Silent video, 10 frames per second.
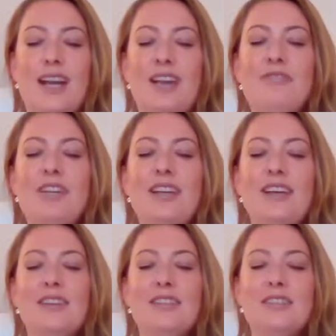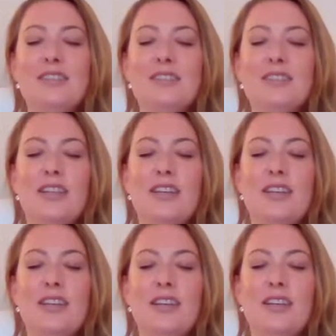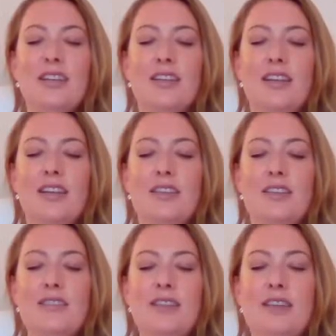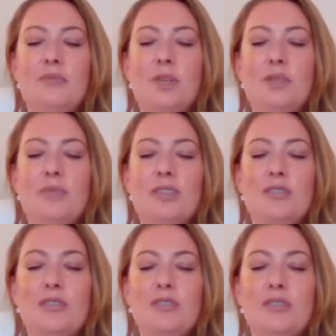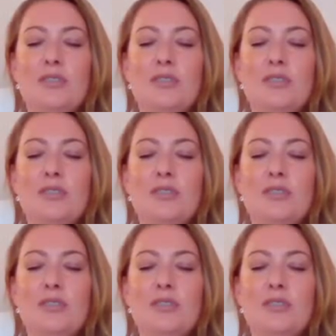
and relaxed in this now moment.